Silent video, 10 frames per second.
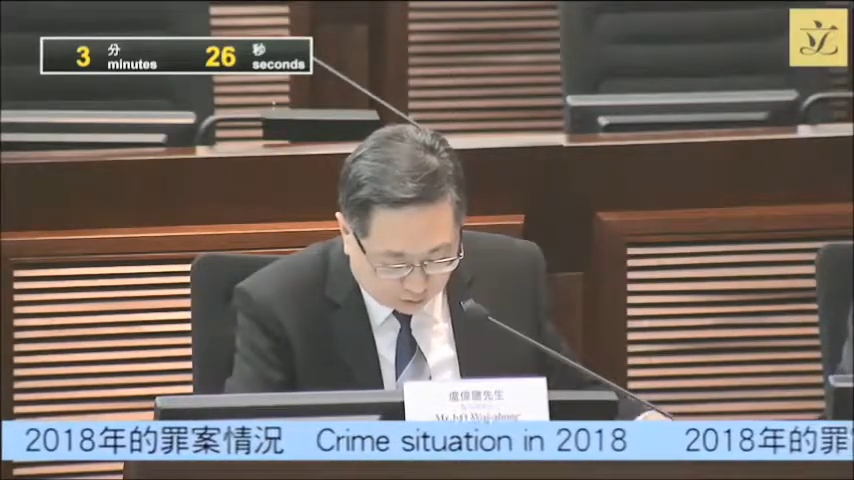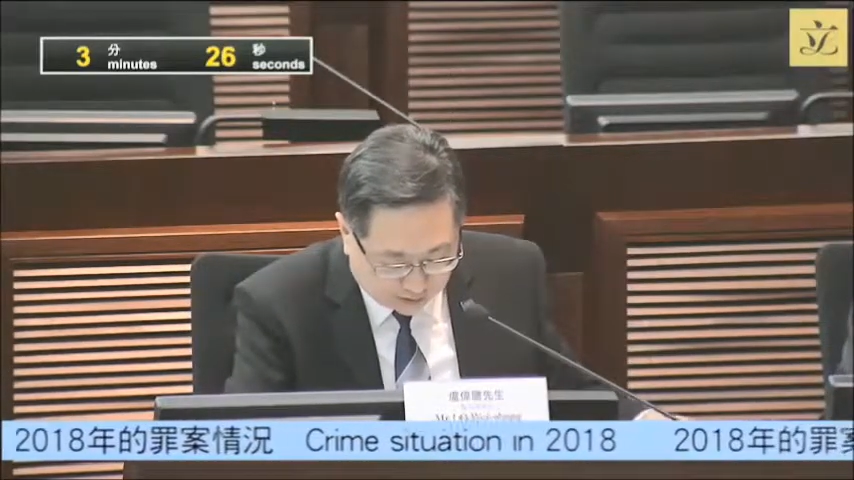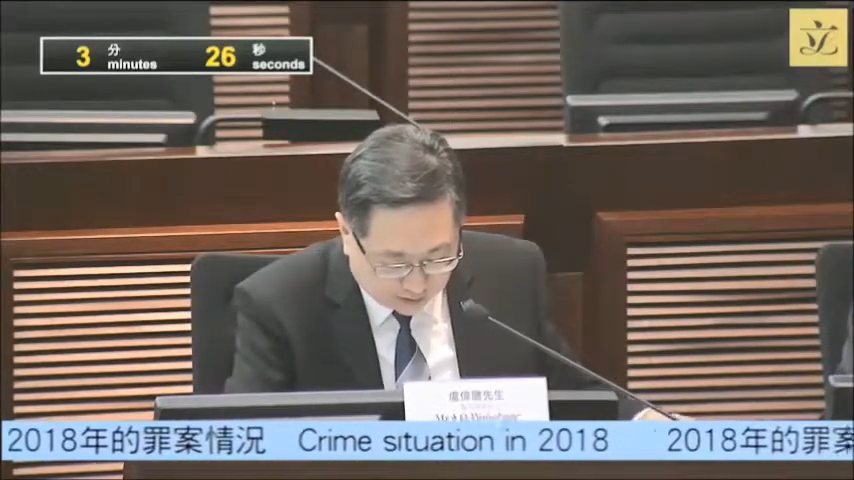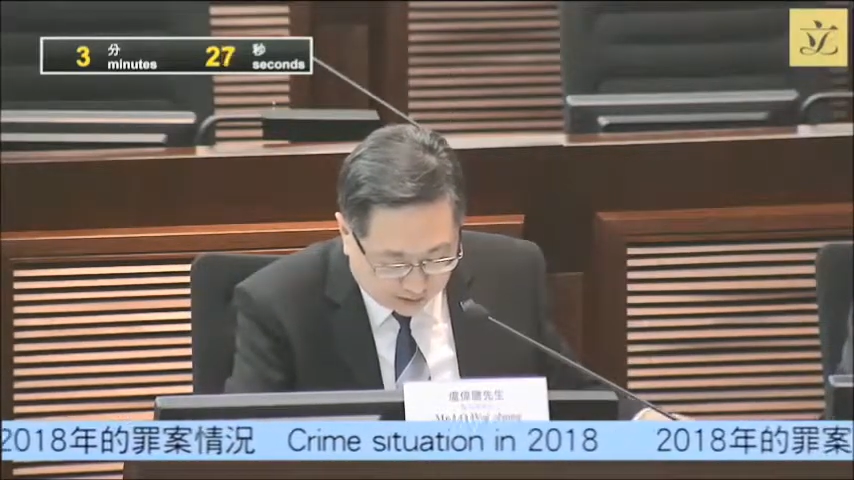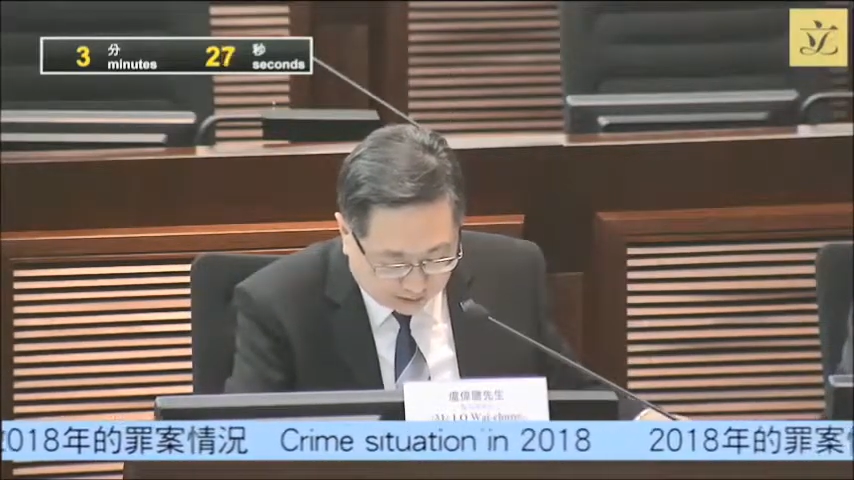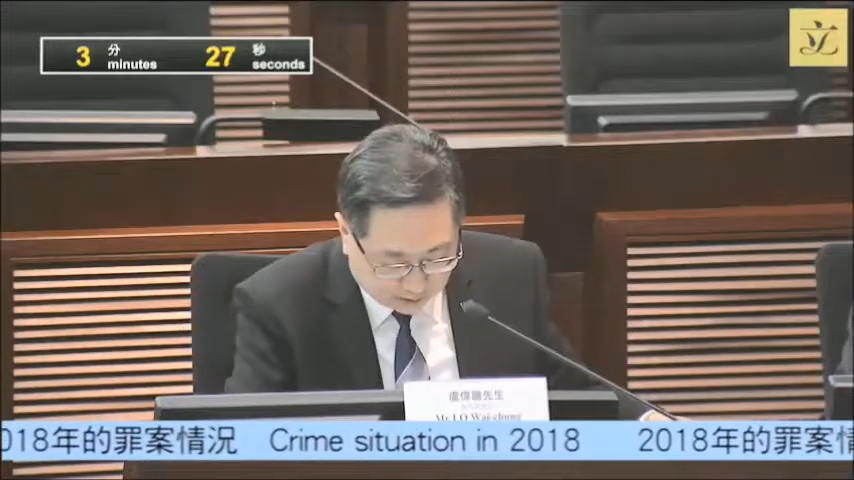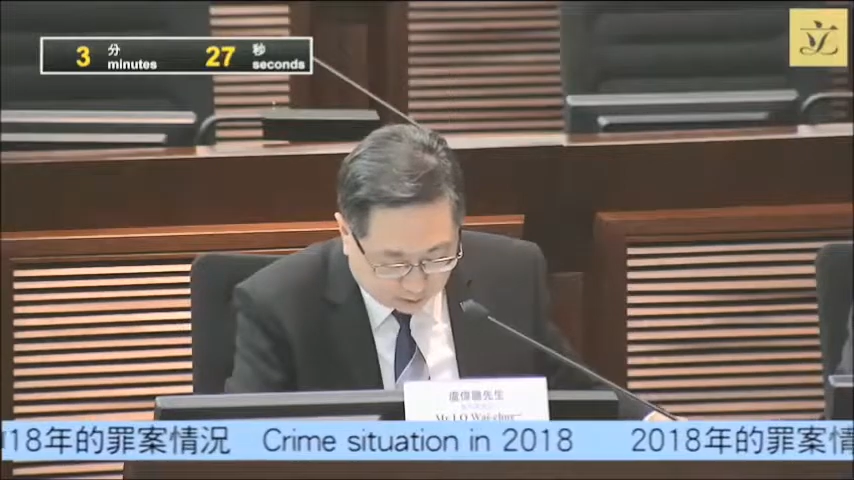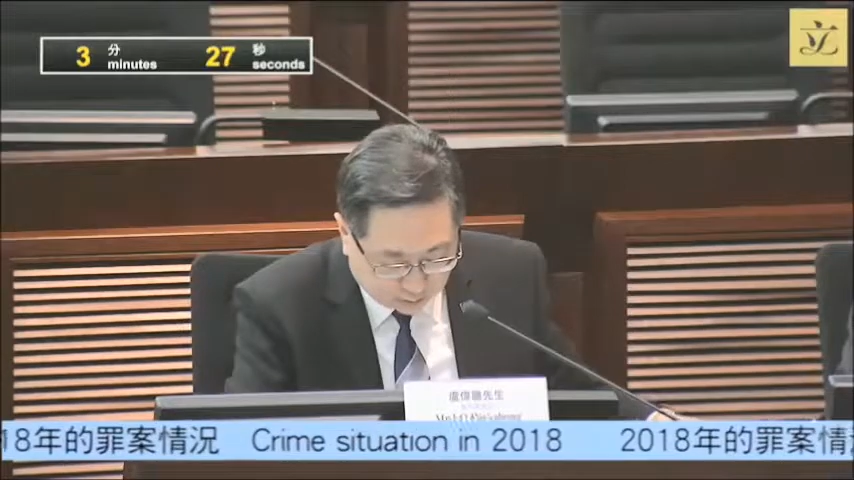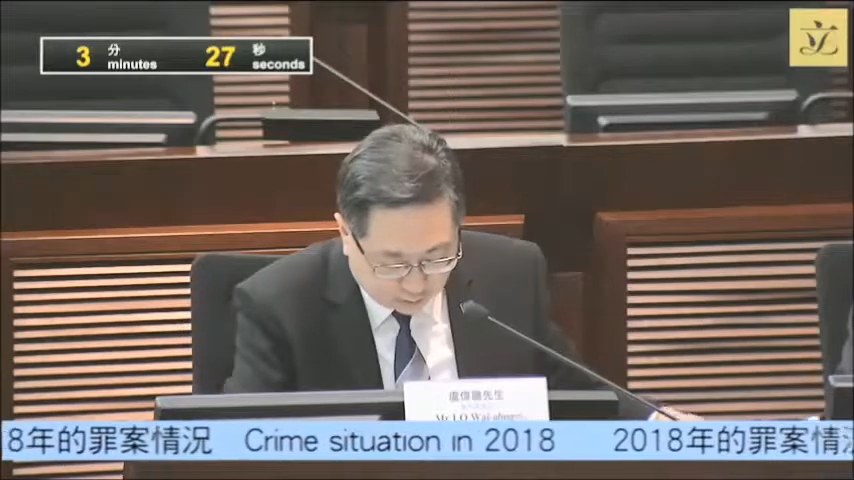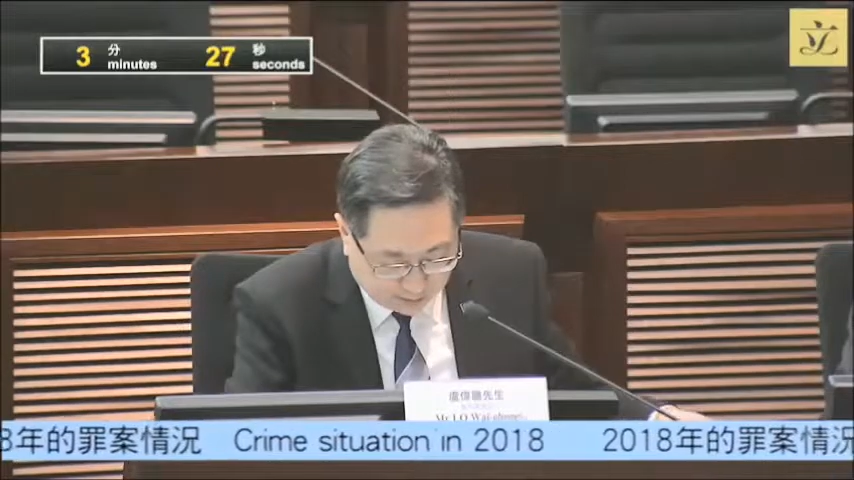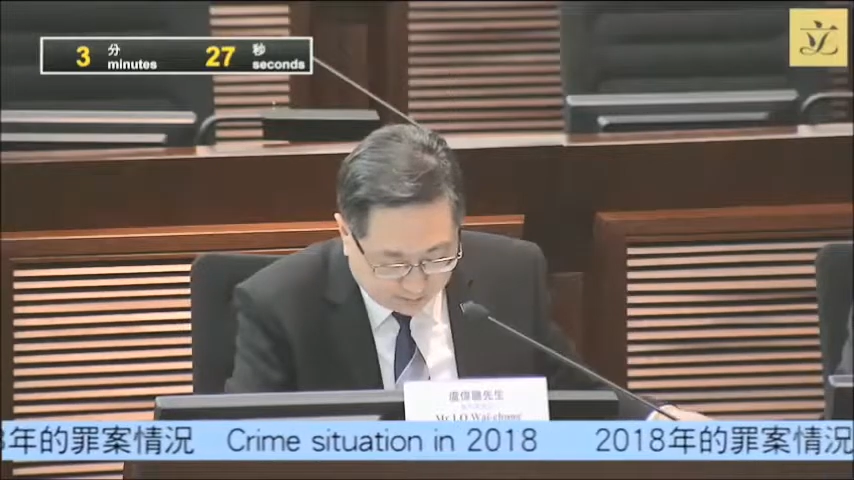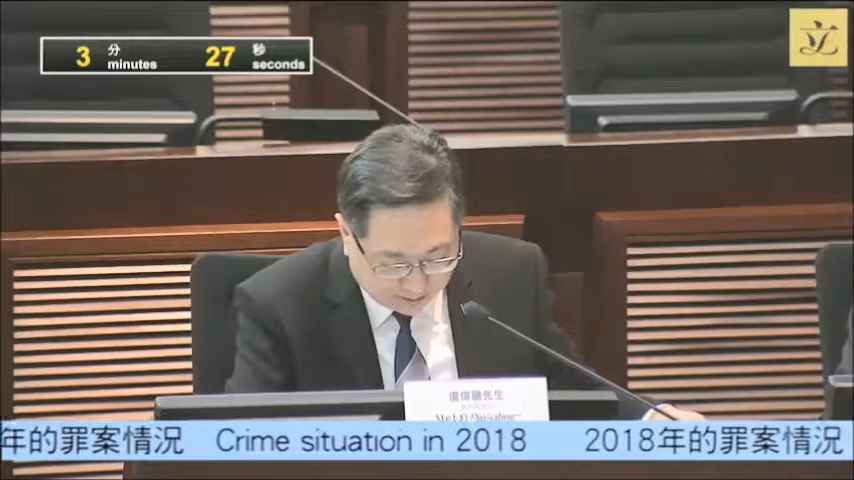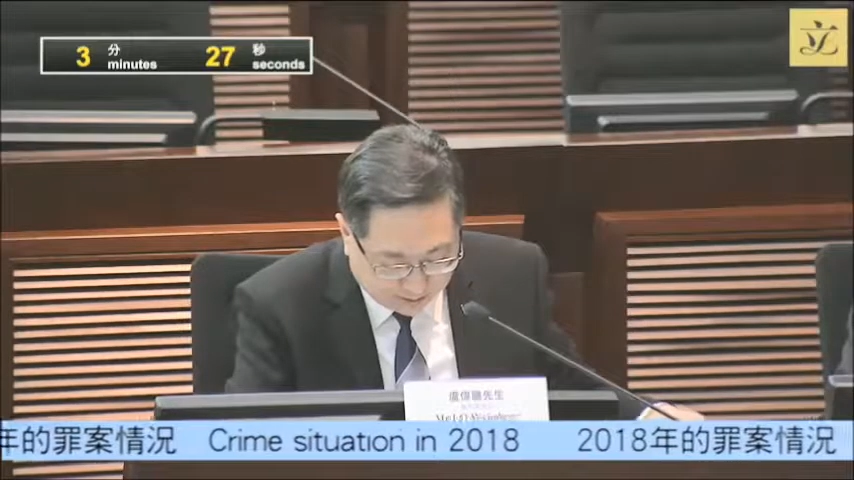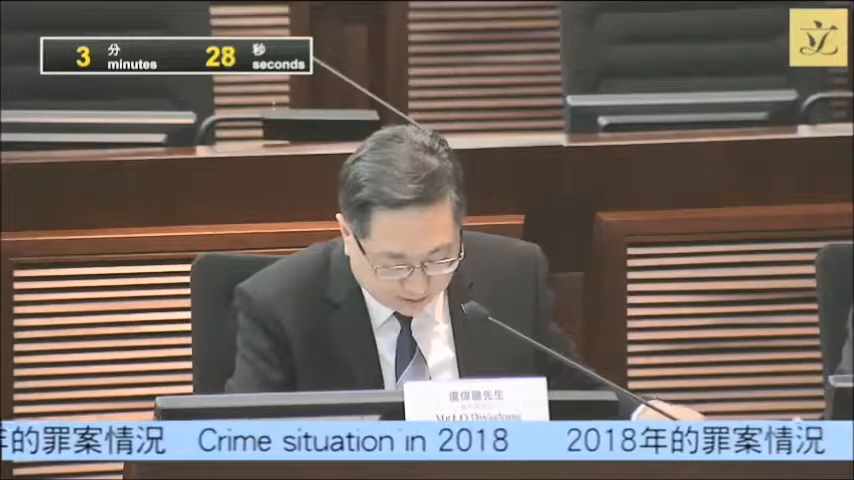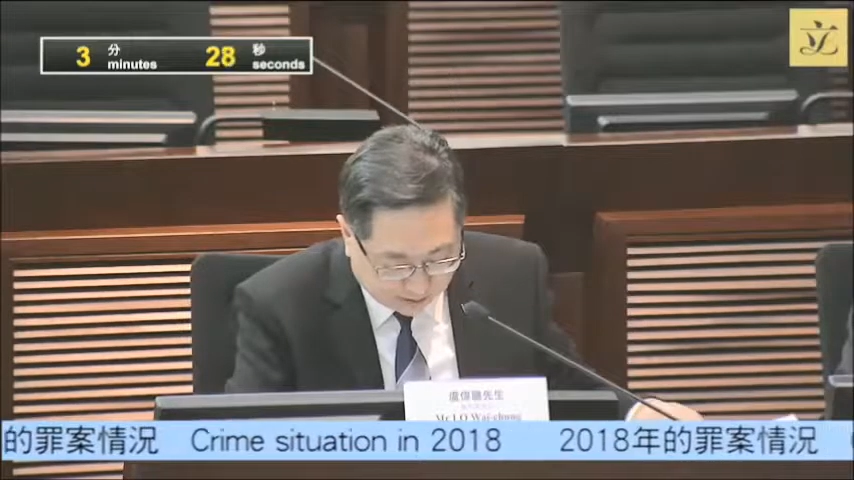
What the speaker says: but the amount of